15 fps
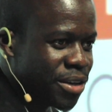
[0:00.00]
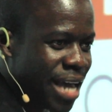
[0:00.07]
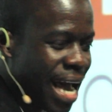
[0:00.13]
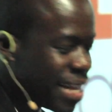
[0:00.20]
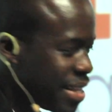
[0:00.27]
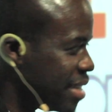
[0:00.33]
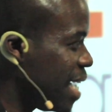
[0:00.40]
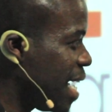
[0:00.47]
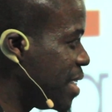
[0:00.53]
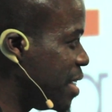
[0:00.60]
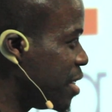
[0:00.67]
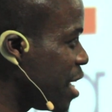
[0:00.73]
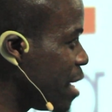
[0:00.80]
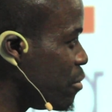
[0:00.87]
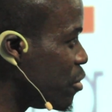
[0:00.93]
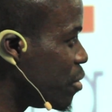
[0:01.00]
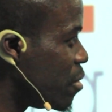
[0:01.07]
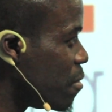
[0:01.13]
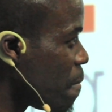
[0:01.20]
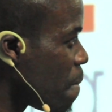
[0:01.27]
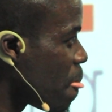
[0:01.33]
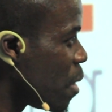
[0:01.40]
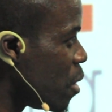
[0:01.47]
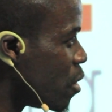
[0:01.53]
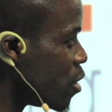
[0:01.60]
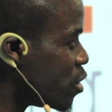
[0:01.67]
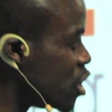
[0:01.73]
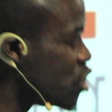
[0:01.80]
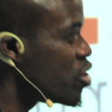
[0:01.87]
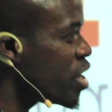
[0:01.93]
at the dining table?
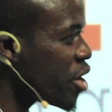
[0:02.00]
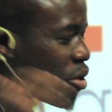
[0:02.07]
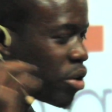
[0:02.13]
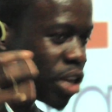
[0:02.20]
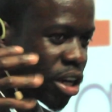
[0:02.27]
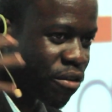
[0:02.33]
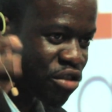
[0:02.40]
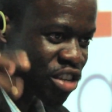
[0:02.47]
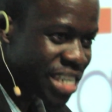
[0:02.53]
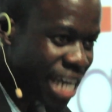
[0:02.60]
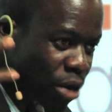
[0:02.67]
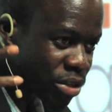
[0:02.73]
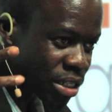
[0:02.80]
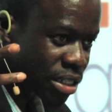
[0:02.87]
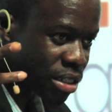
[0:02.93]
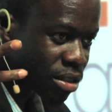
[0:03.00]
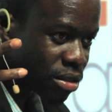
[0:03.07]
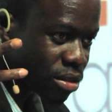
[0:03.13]
Did you hear a lot of shouting?